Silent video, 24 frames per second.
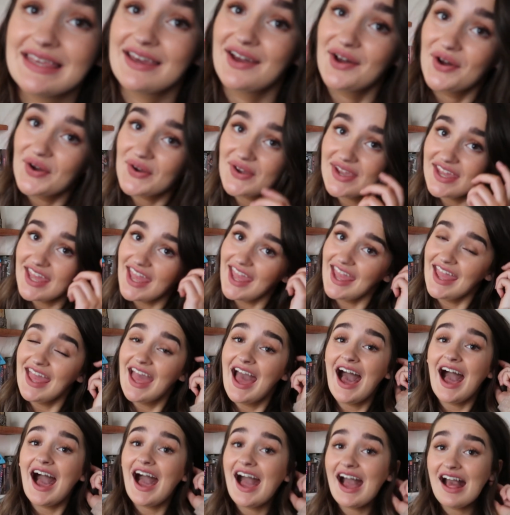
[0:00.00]
you, okay?
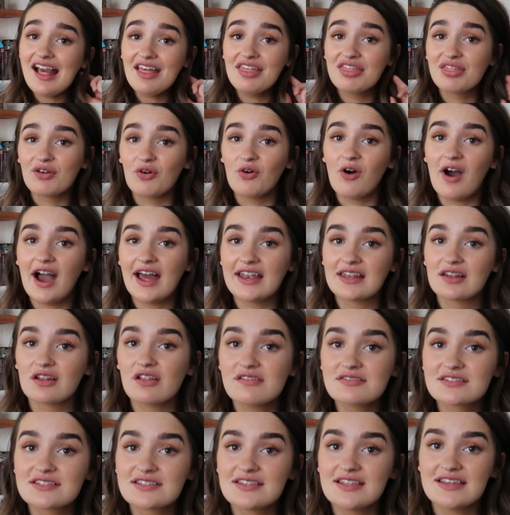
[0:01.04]
I thought I'd
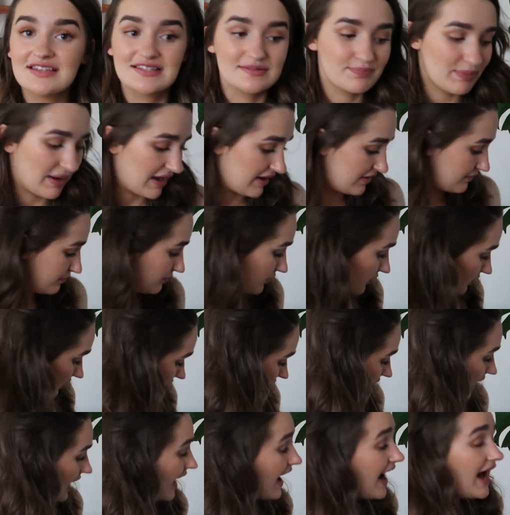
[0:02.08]
lost this bad
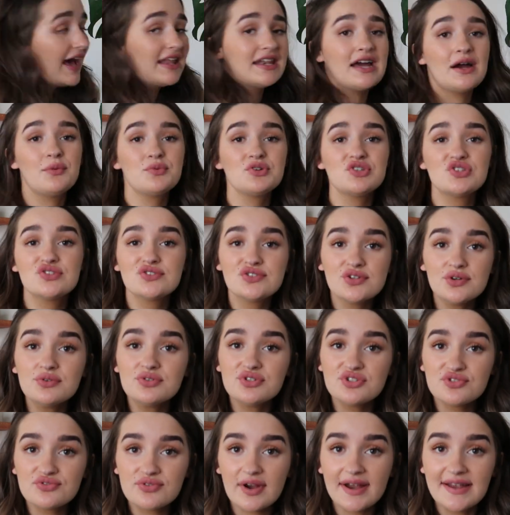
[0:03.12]
boy and I was so
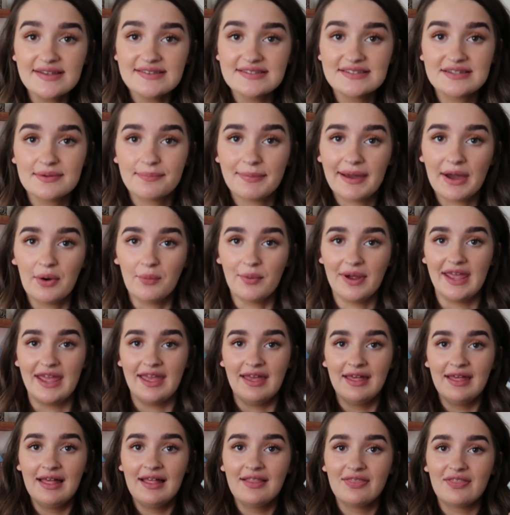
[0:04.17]
stressed about it
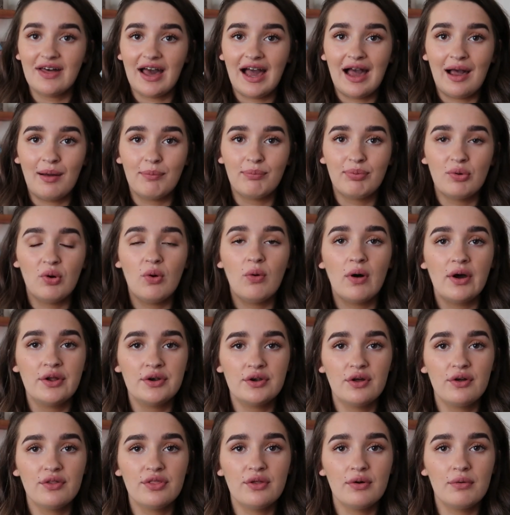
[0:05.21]
that I bought
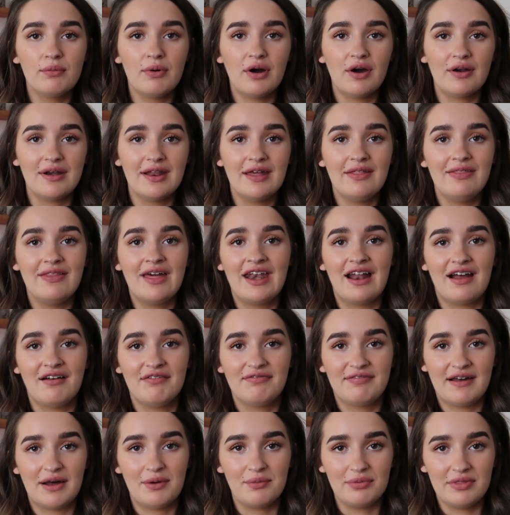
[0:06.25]
another one and then I
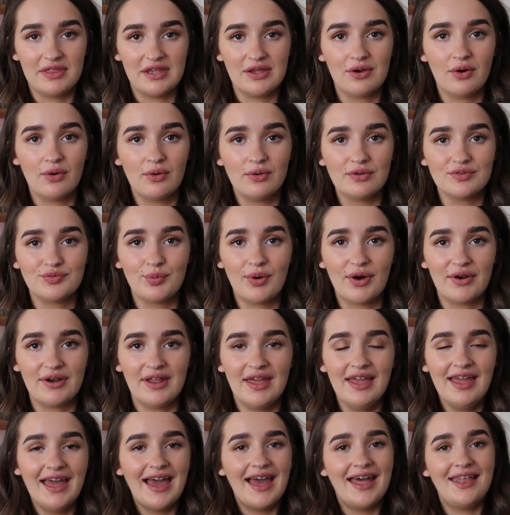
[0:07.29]
found the old
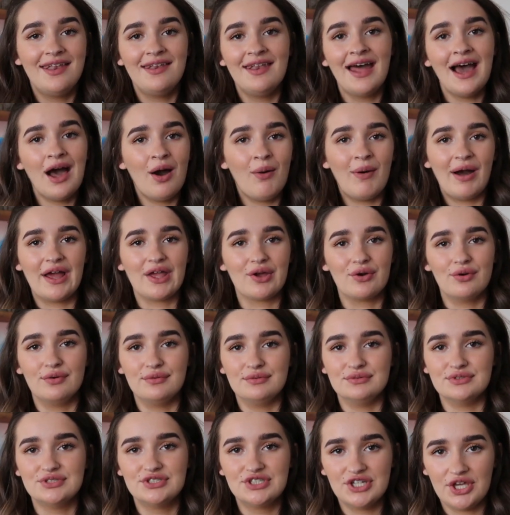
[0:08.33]
one and now I
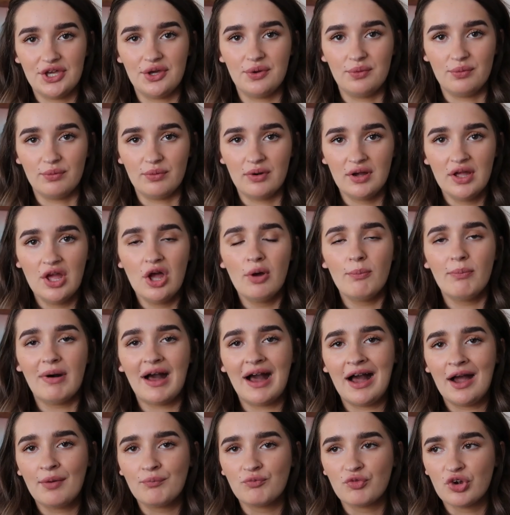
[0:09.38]
own two. But
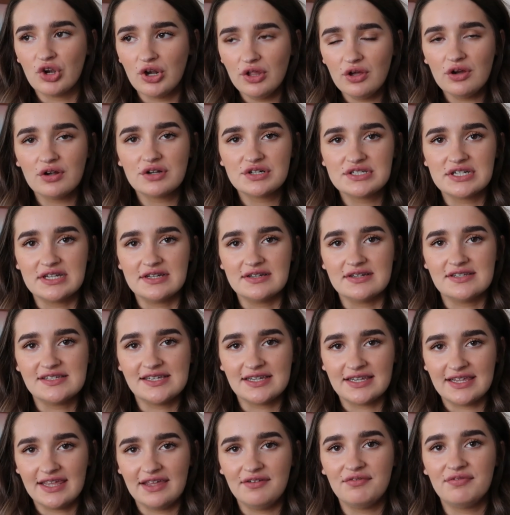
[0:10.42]
I'm reluctant
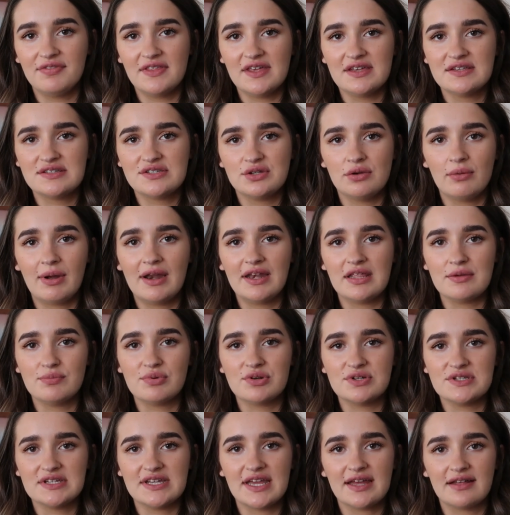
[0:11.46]
to give this to
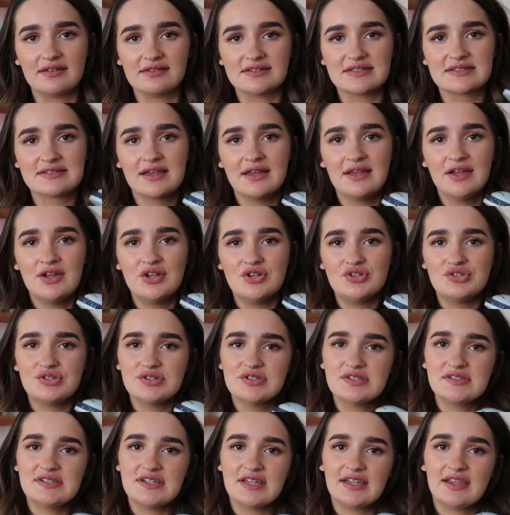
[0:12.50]
anybody else
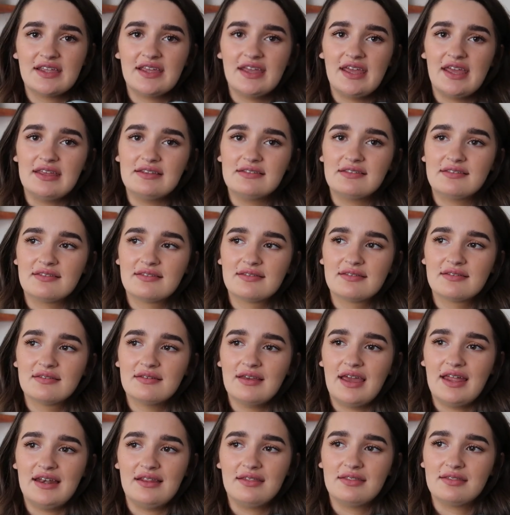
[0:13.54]
just in case
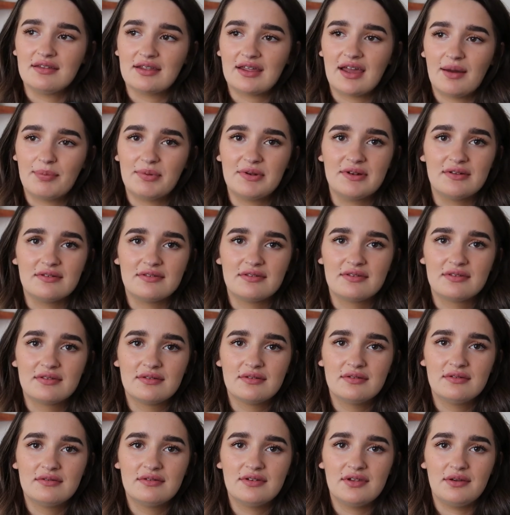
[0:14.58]
anything happens
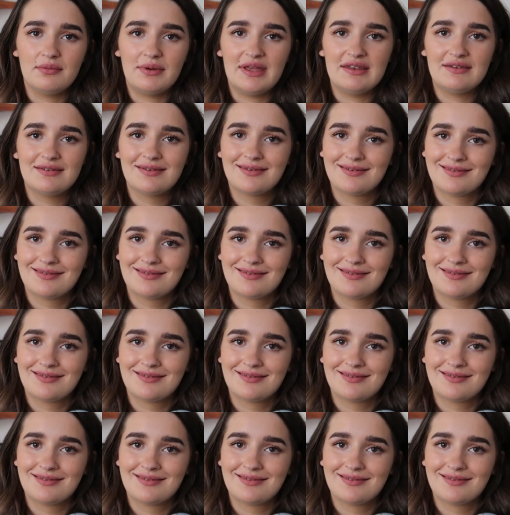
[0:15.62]
to it.